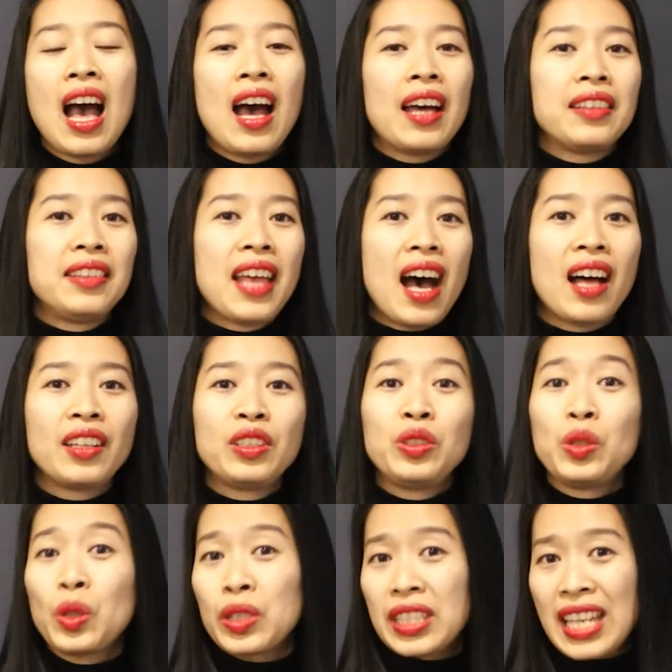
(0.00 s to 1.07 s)
than
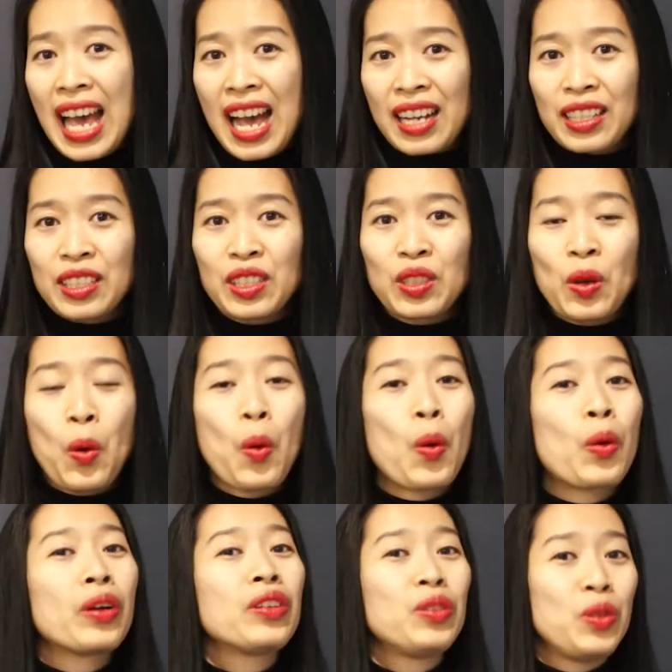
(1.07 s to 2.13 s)
your text
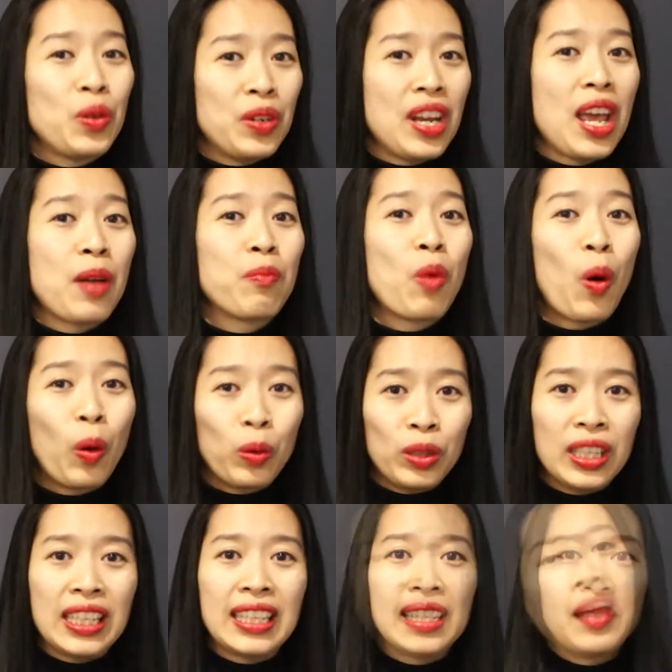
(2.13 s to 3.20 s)
or your name only.